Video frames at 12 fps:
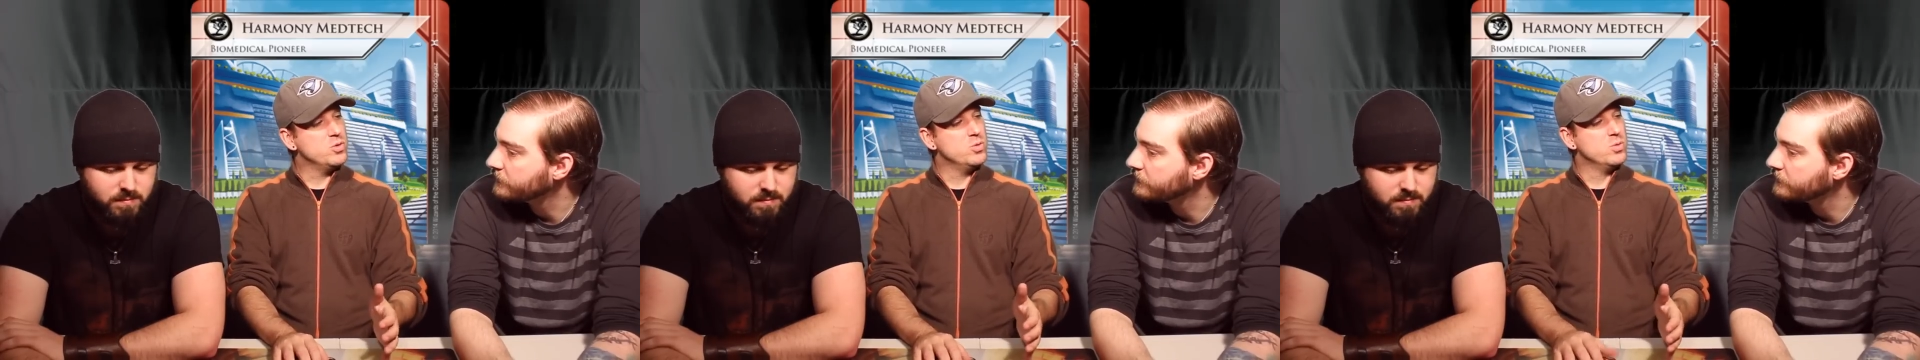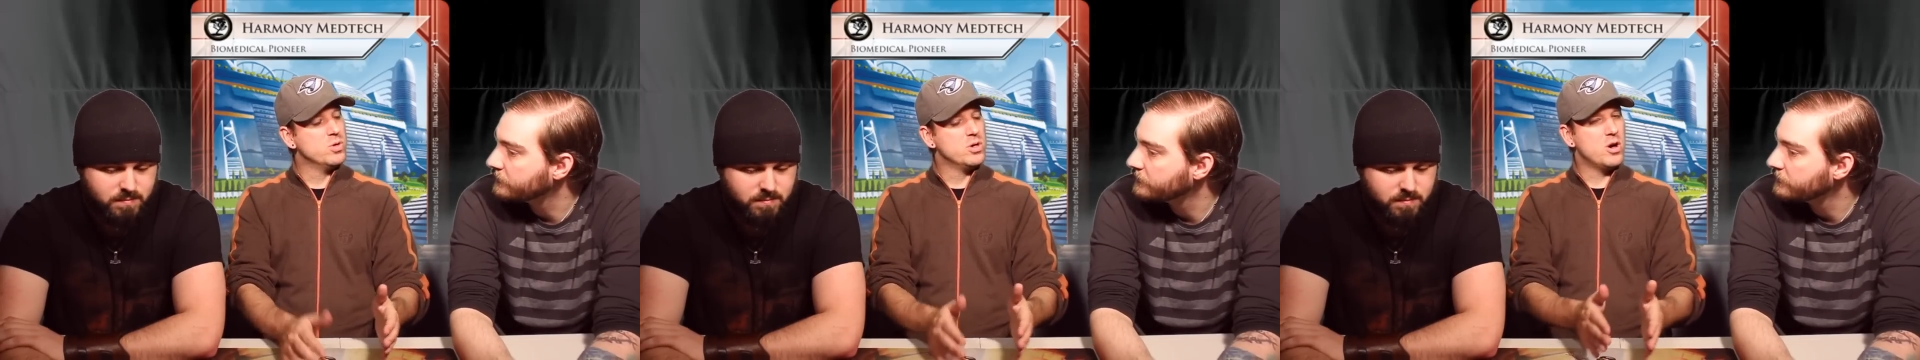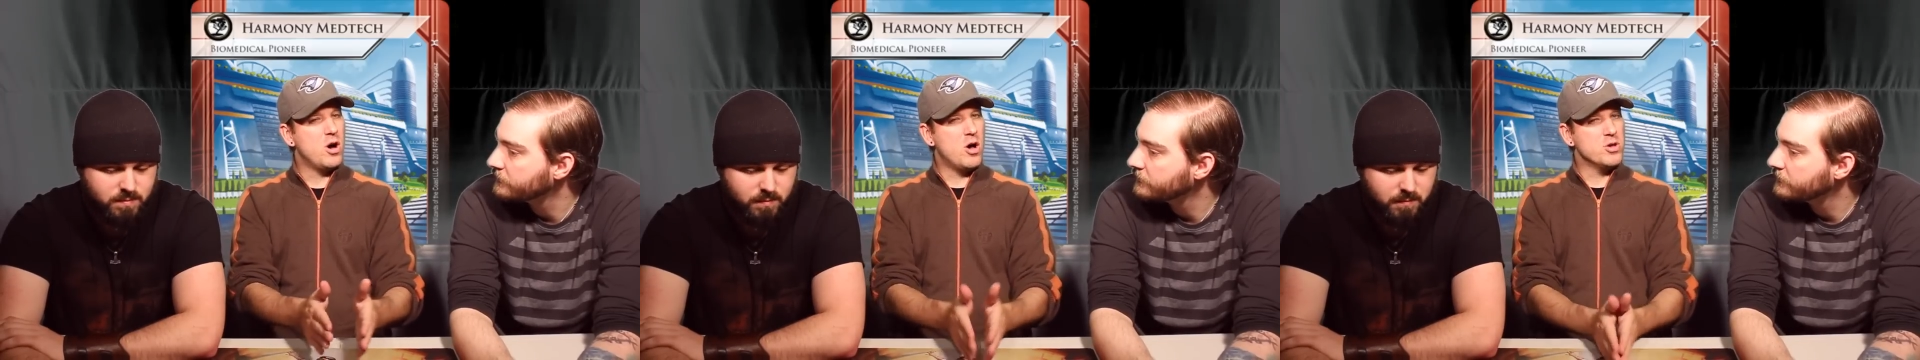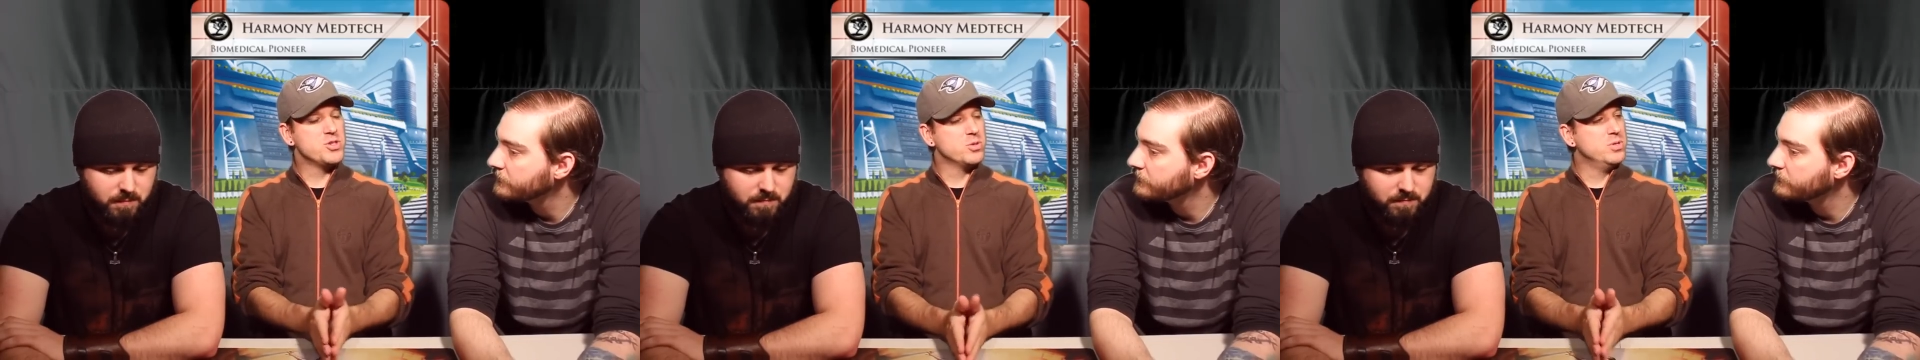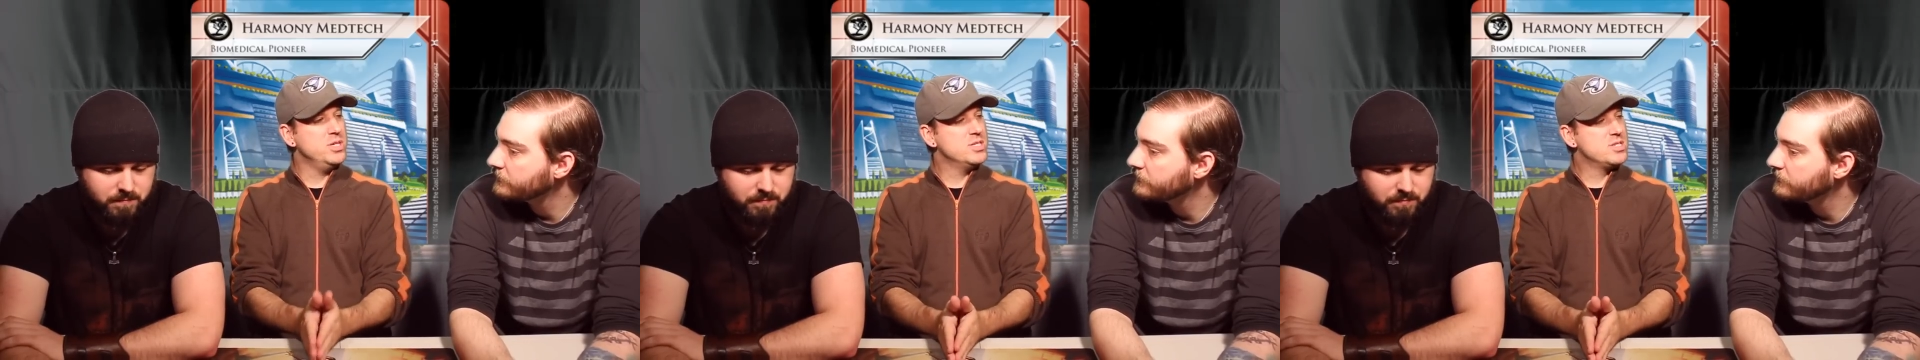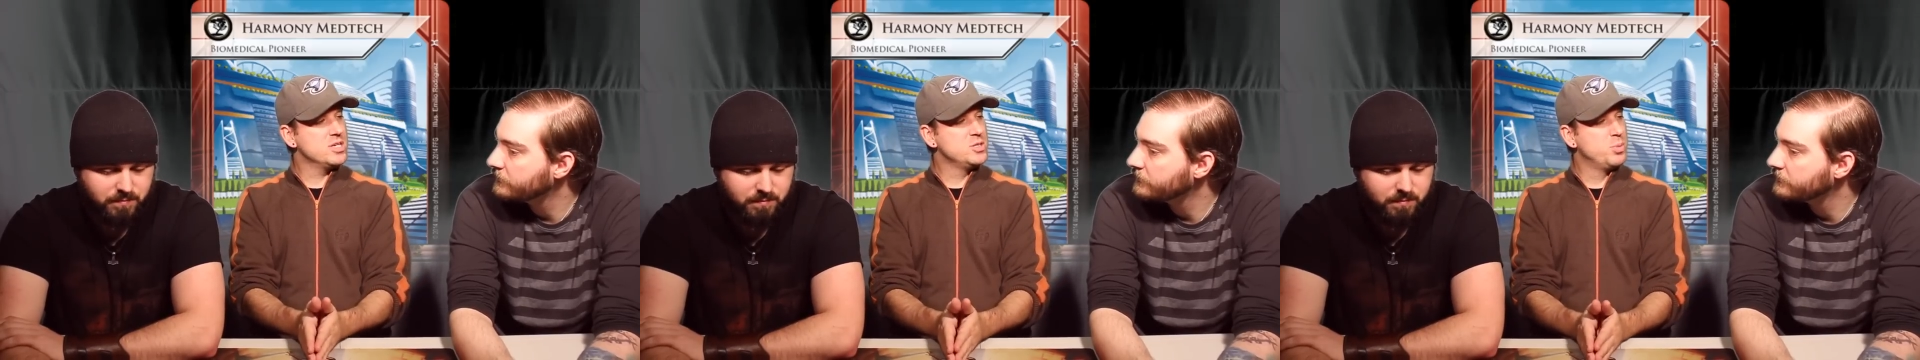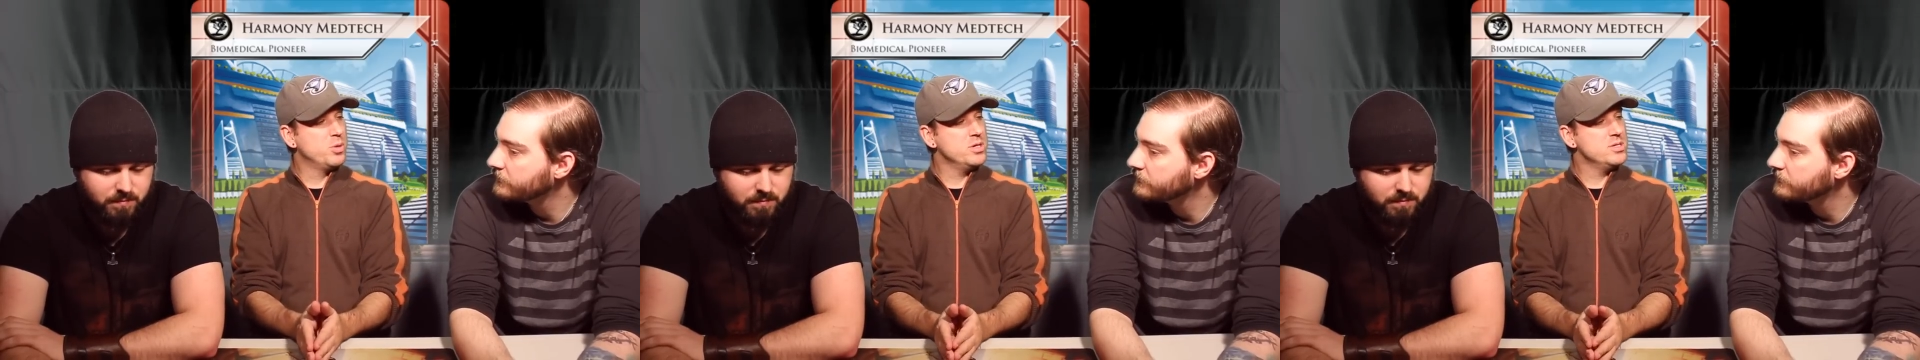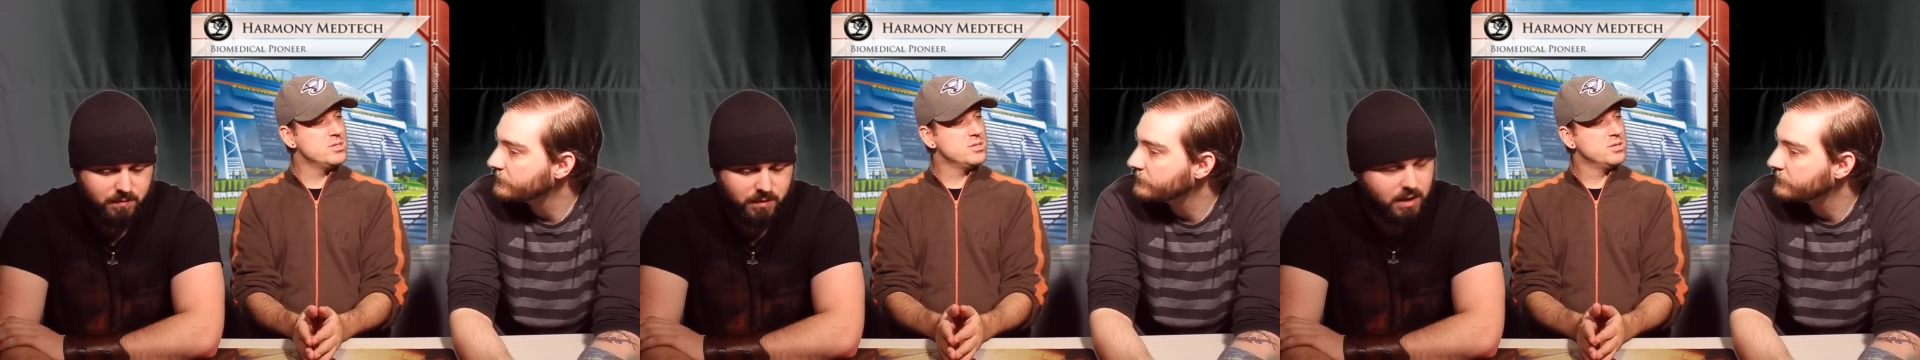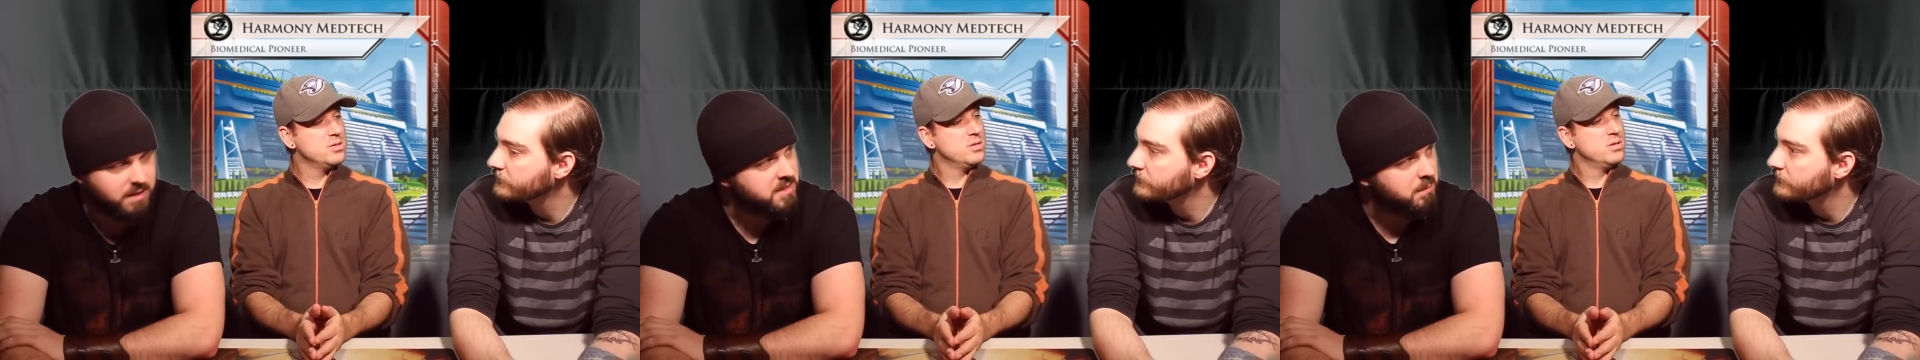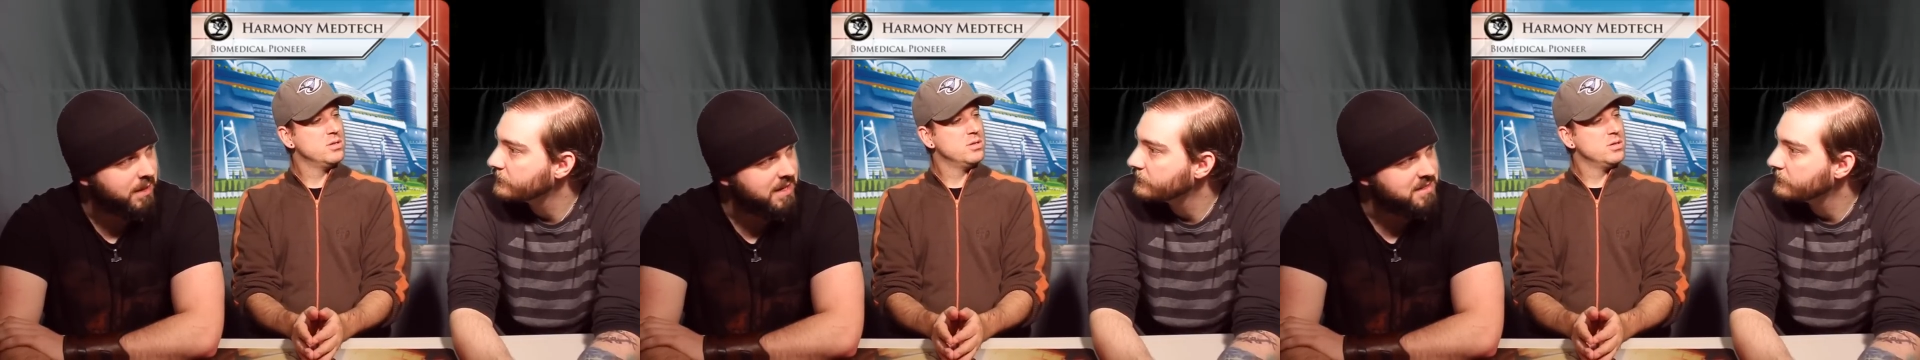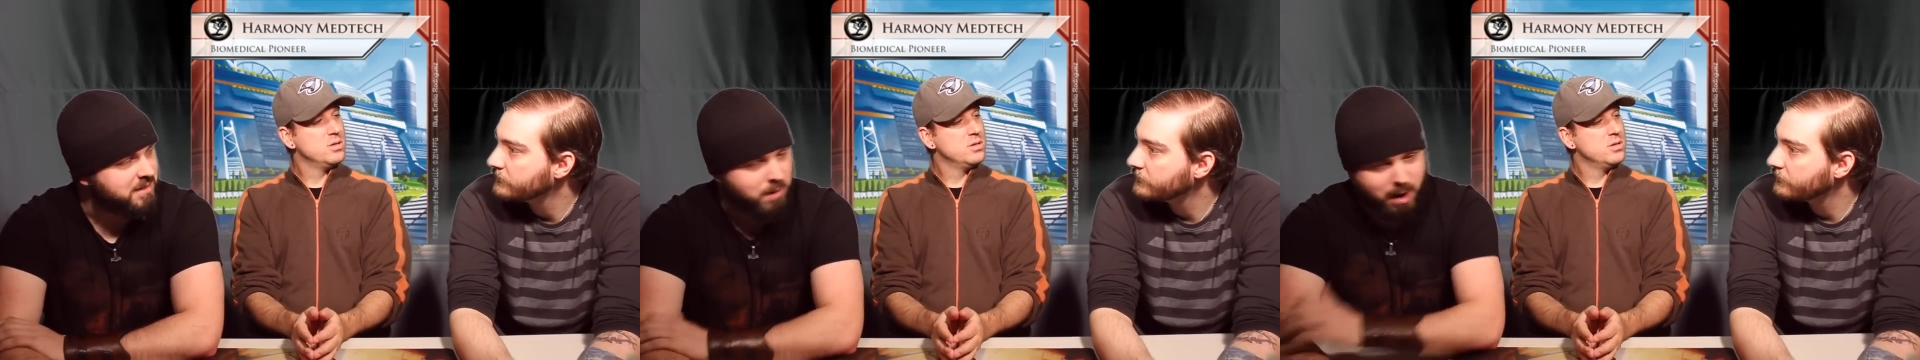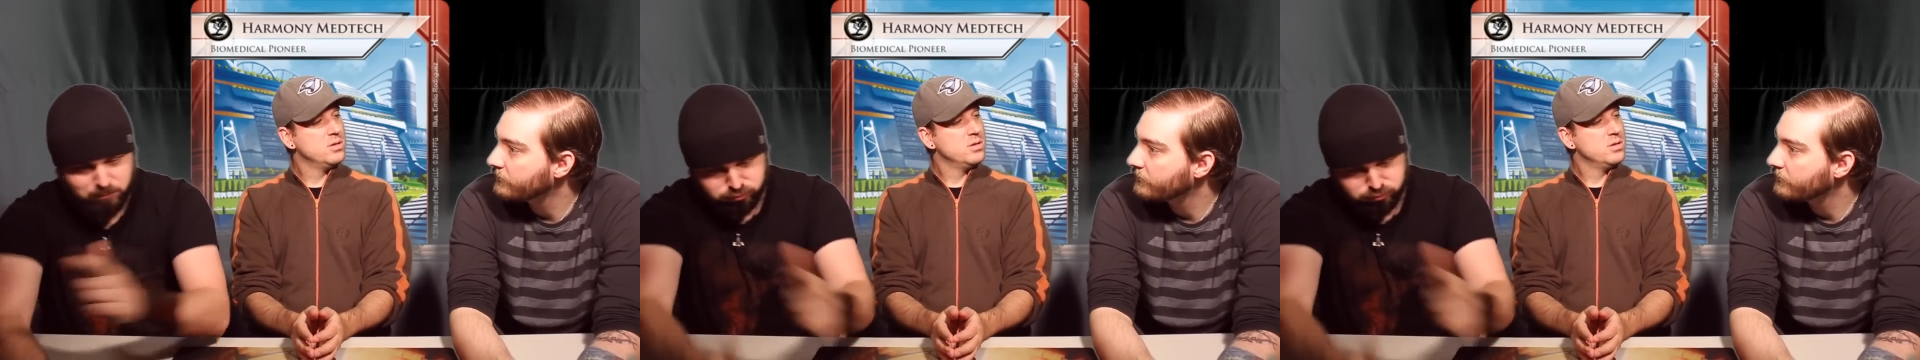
Speaker 1: who also needs six points? Guns ablazing.